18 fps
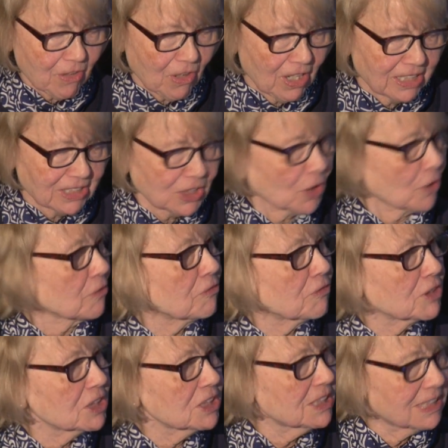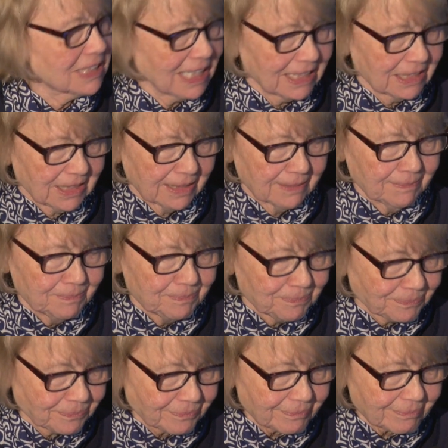as our first session
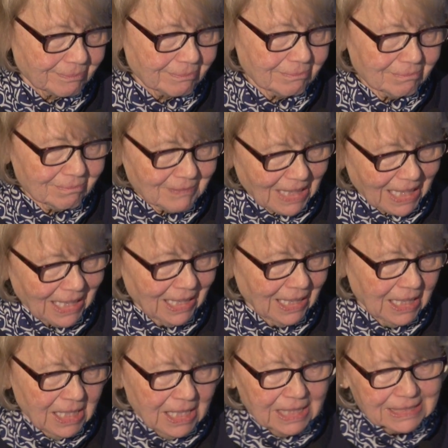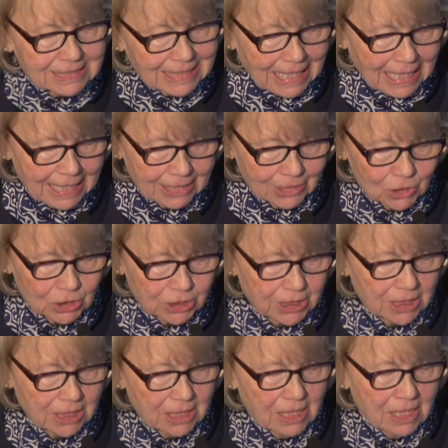
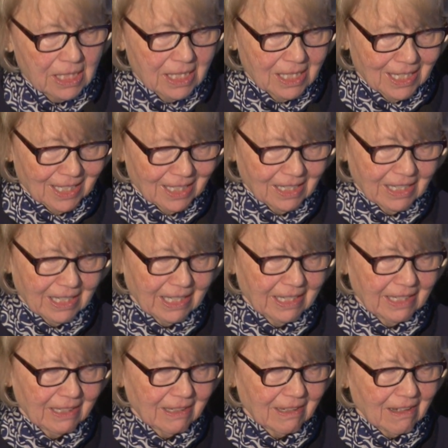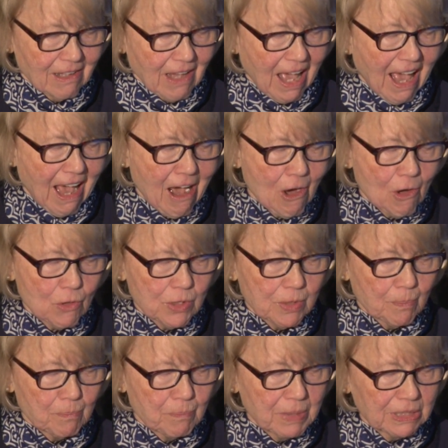titled How the
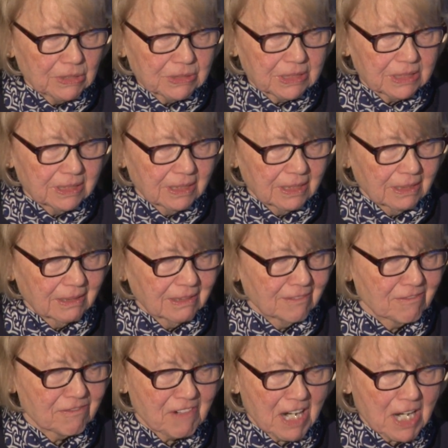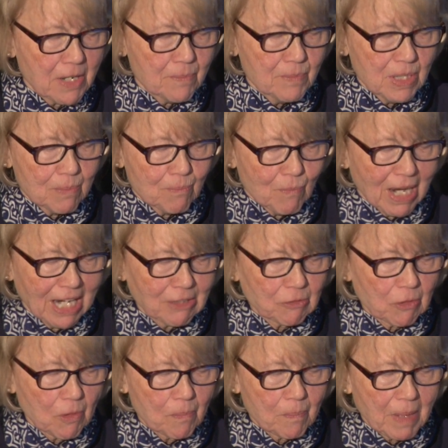Built Environment
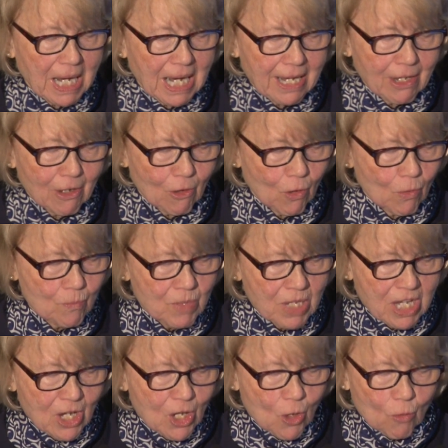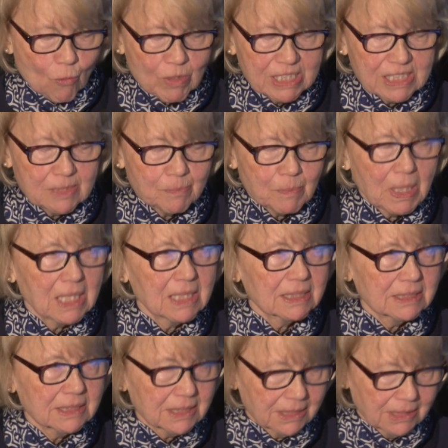Microbiome
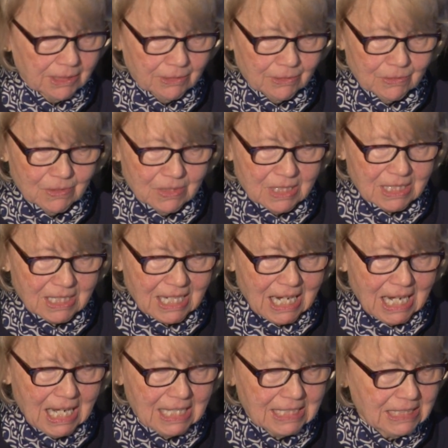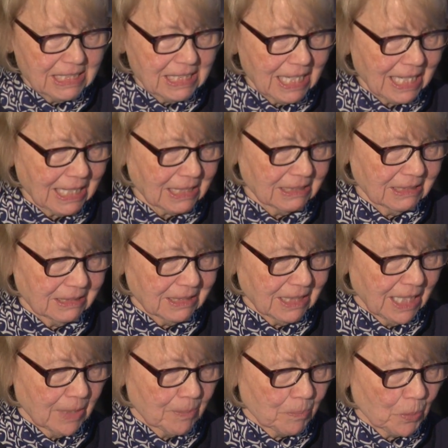Responds to Context
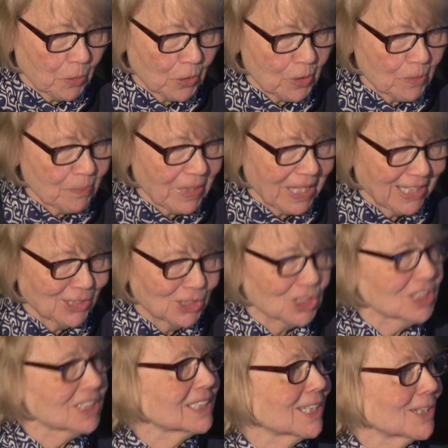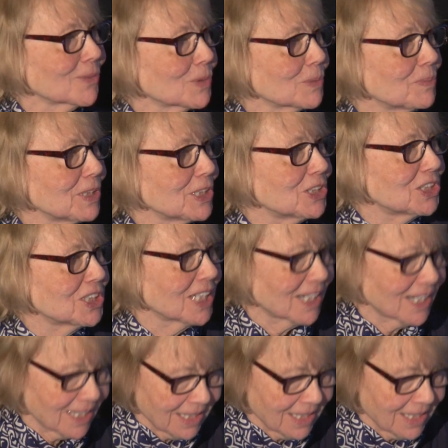and Perturbations, and it will be chaired